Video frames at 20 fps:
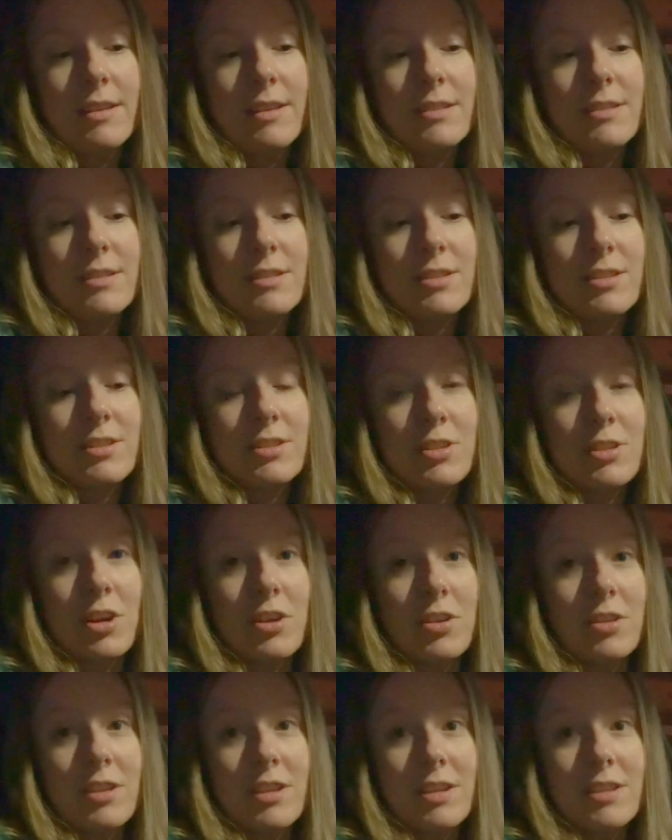
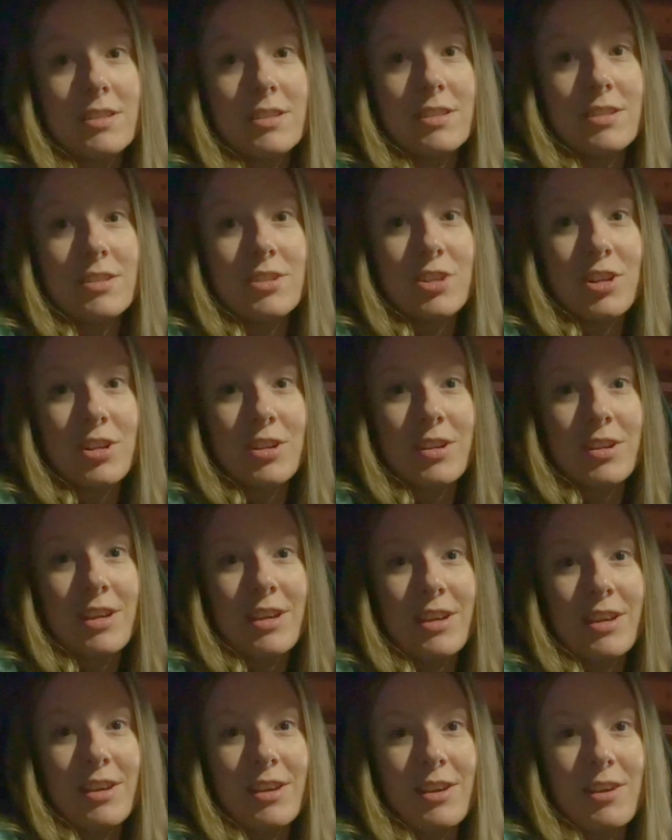start this
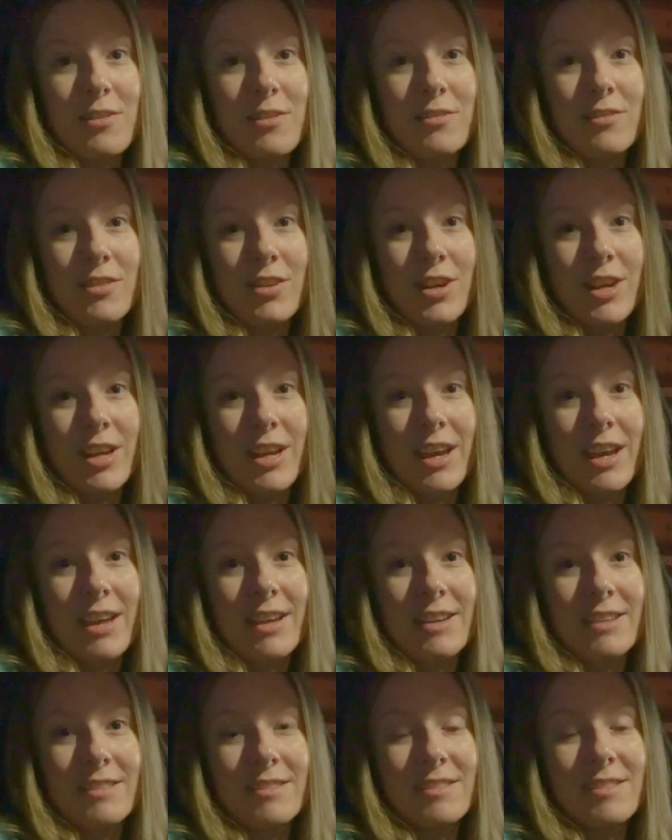journey over
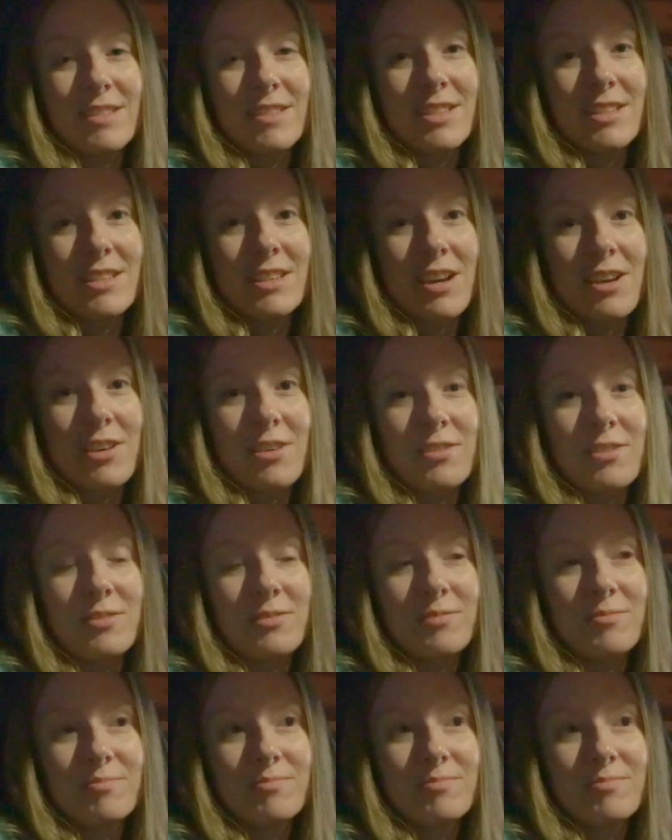again. So